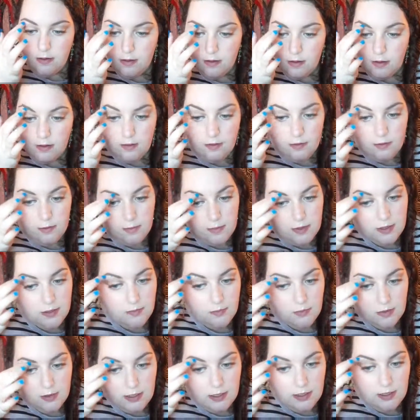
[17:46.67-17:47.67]
under my
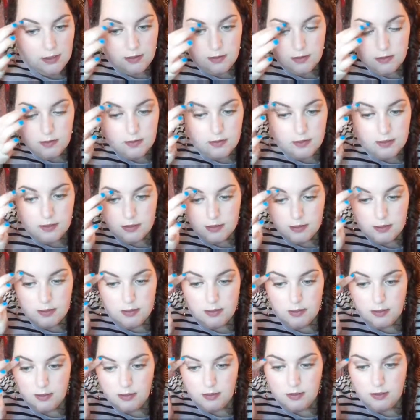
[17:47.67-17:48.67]
brows.
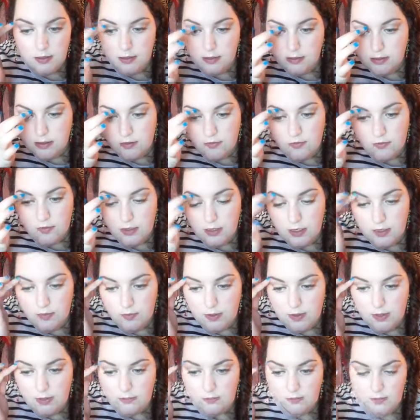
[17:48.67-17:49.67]
So I really
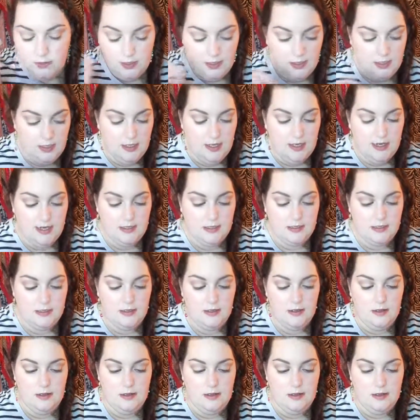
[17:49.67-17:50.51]
want a really nice